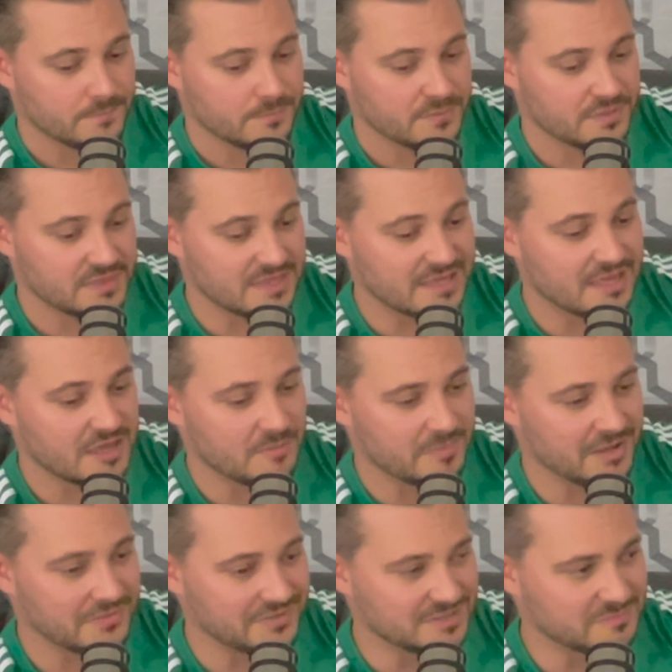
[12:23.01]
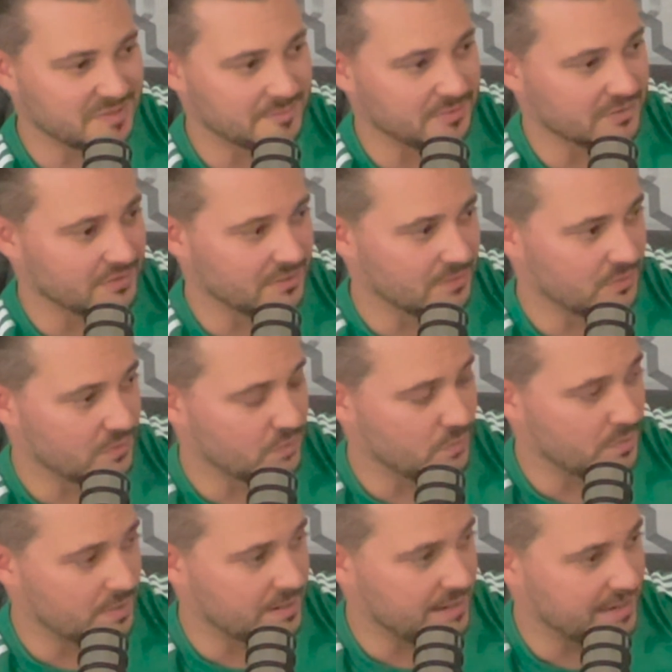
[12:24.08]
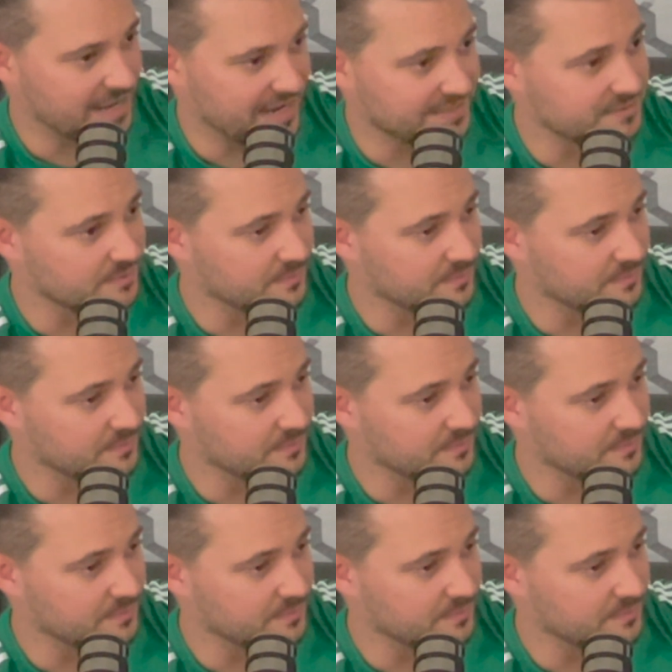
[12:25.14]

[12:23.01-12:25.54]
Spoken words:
thinking about these people and as